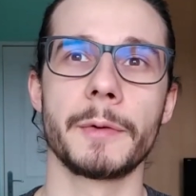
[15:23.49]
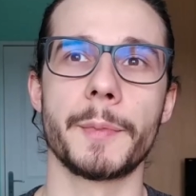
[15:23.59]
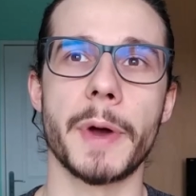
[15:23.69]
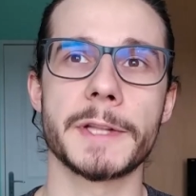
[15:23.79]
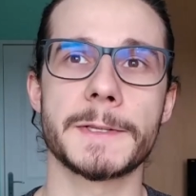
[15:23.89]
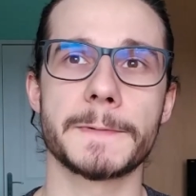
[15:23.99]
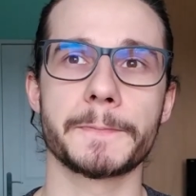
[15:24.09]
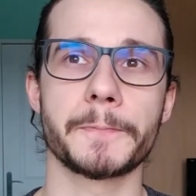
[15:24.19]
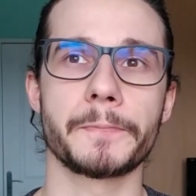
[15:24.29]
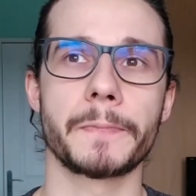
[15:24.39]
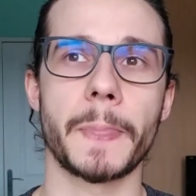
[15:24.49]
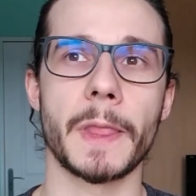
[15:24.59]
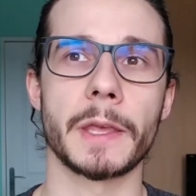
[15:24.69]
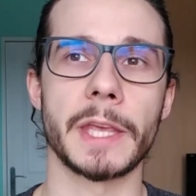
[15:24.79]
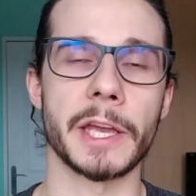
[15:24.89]
But
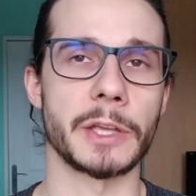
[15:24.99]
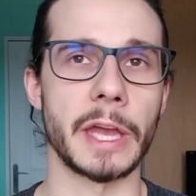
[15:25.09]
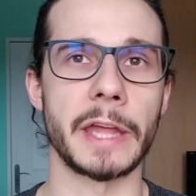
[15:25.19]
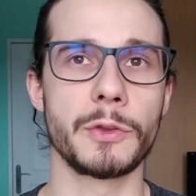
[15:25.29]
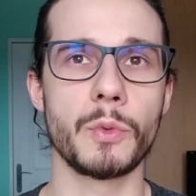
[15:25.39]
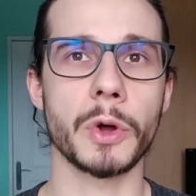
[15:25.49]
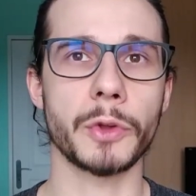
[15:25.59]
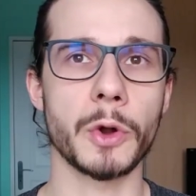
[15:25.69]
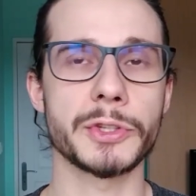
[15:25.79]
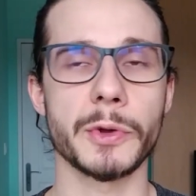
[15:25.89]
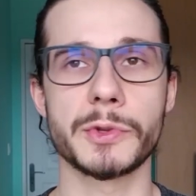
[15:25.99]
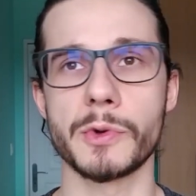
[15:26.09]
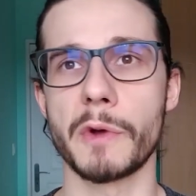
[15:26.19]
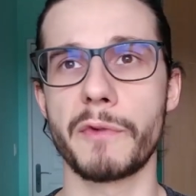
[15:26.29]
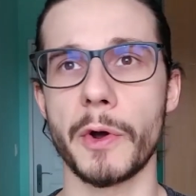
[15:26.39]
yeah, and you want also
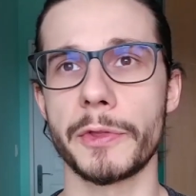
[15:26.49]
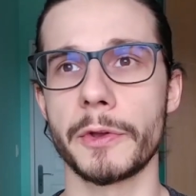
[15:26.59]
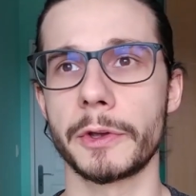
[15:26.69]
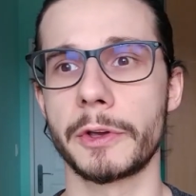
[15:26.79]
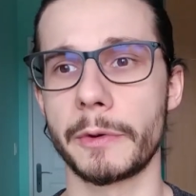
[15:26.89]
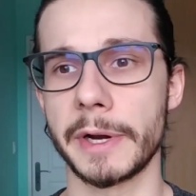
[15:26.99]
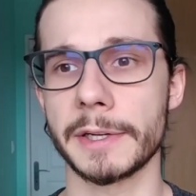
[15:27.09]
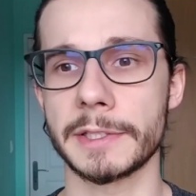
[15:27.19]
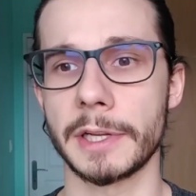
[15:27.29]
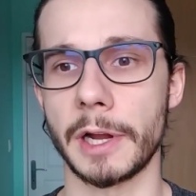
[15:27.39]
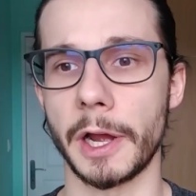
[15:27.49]
to avoid careers